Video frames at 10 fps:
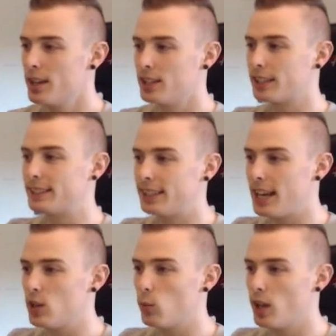You can
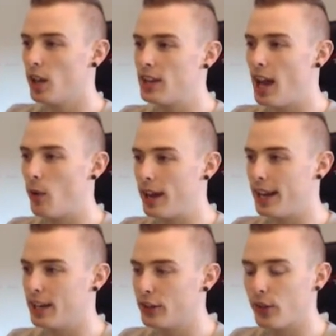see we are now
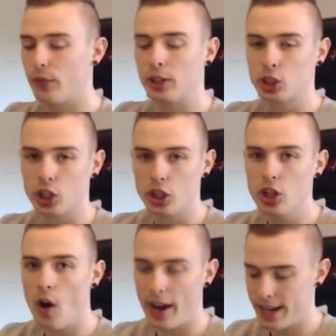in Division
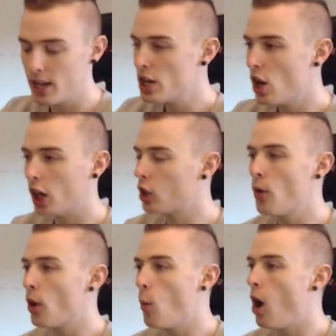9. I
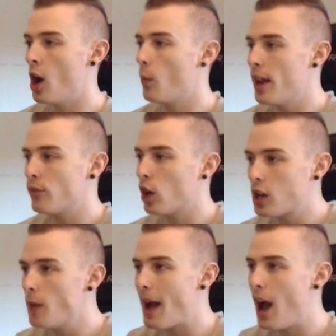don't know why, whenever I
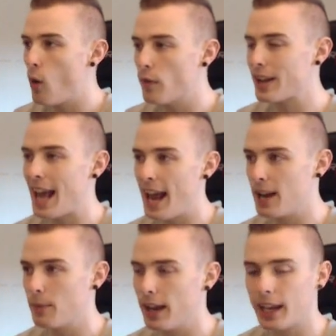come out of a
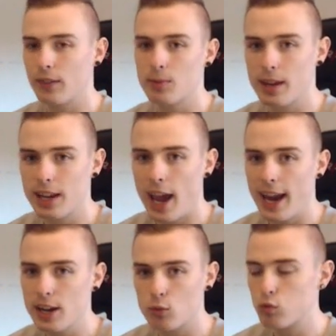game, it gives me
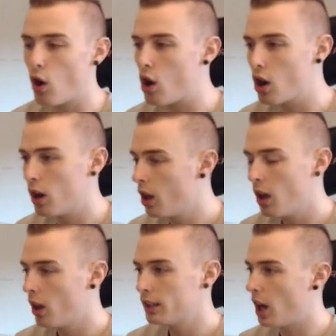a wrong
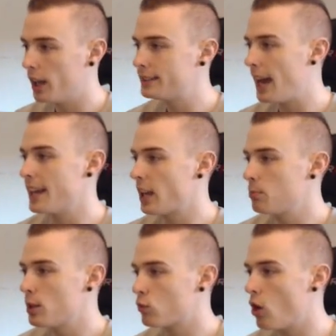uh, it gives
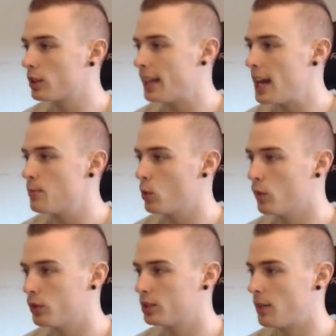me the wrong table
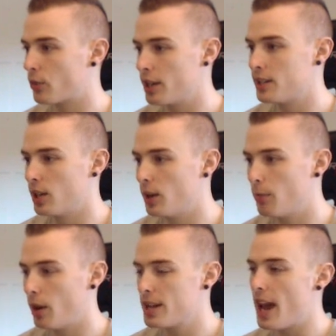for some reason.
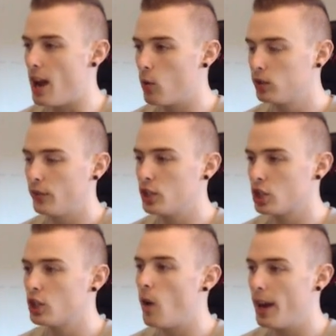But yeah,
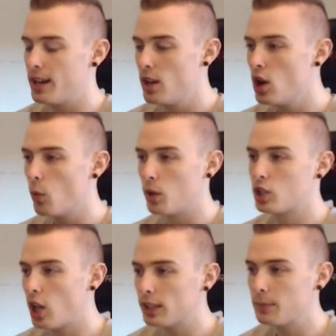Division 9,
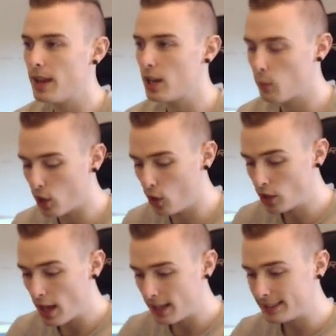which does mean we got
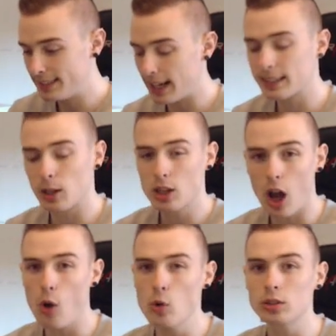six
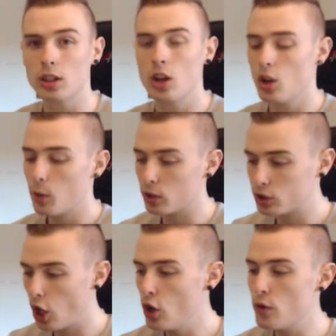goals. We got
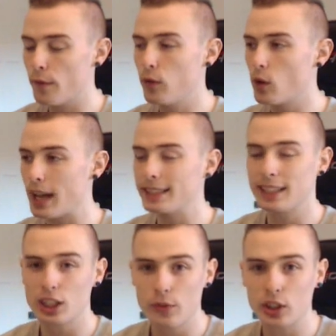two for
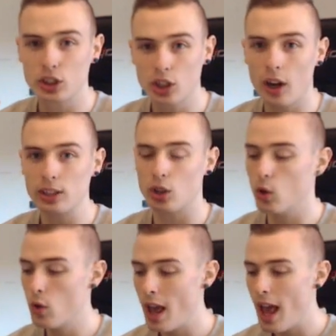getting the division
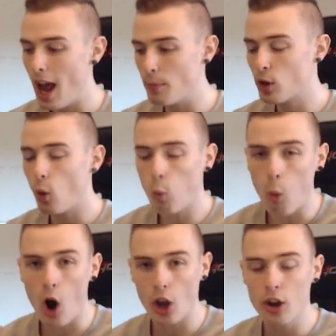title, and we got
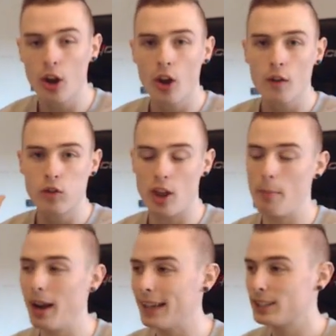one for that
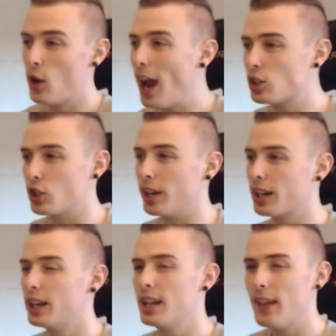Palacio hat
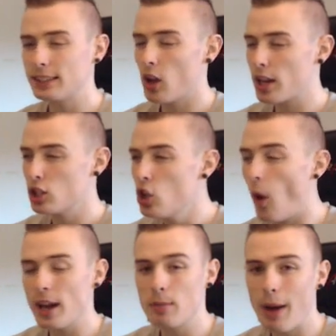trick. That's like
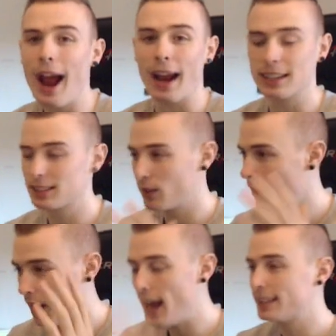nine packs.
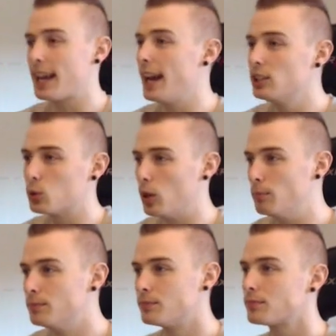Let's get into
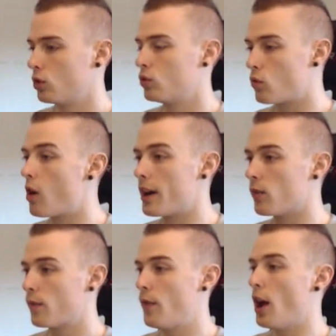them. Right,
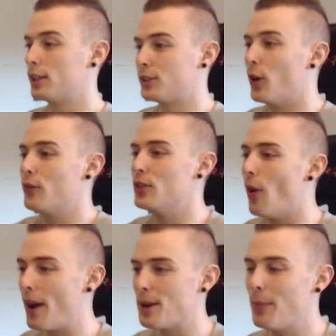first of
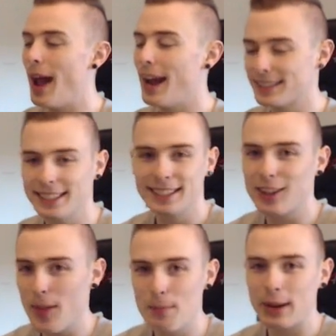nine packs. This is
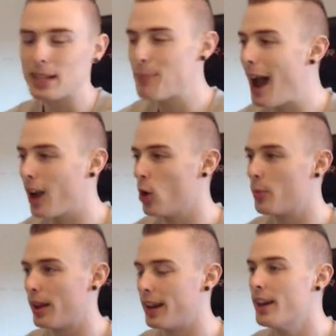like the biggest pack
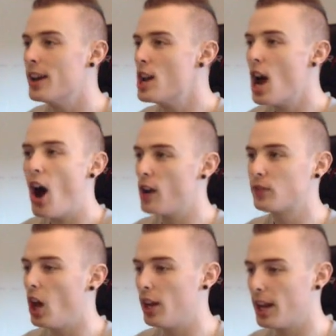opening I've
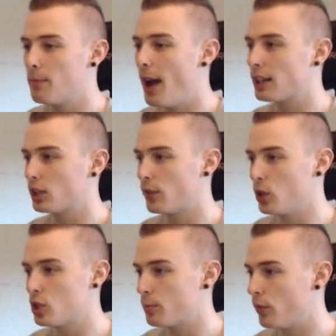done in Packs of the
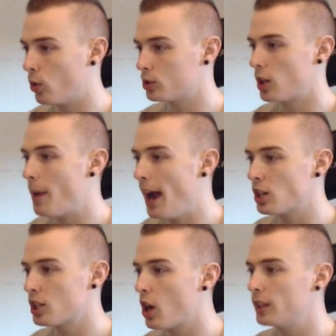Future before, so I'm
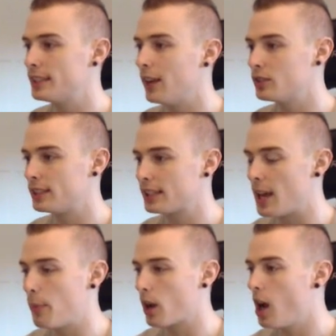actually going to have to
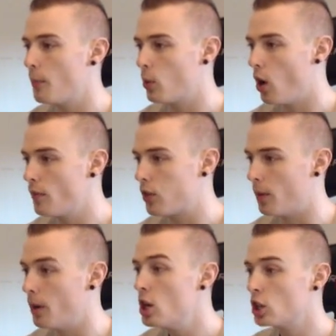skip a couple of
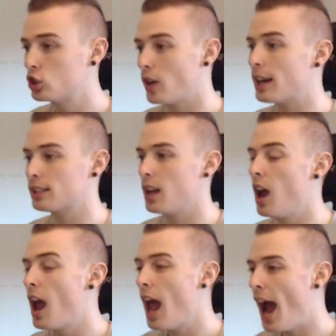them.
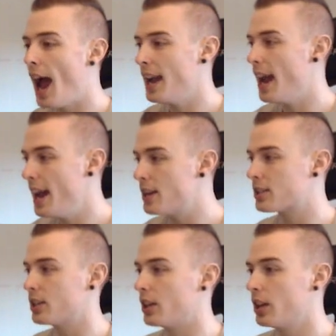Draxler and
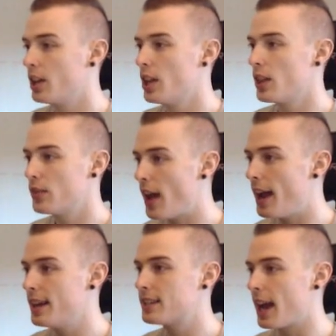Henderson
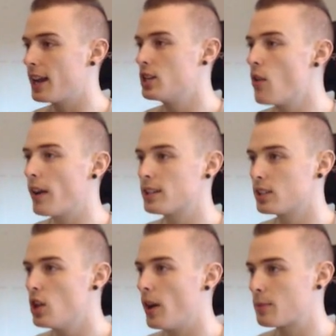that is a nice,
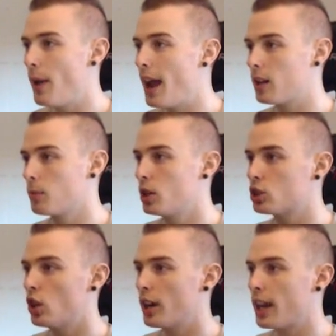nice pack. I'm going
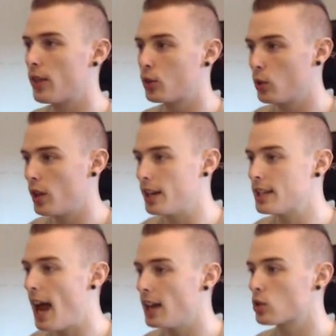to try and get through these
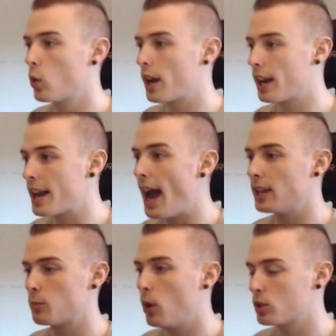as quickly
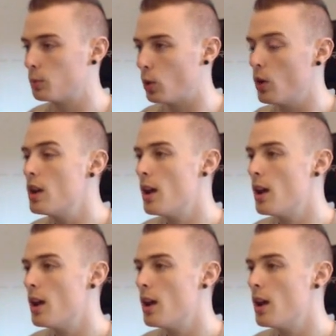as possible.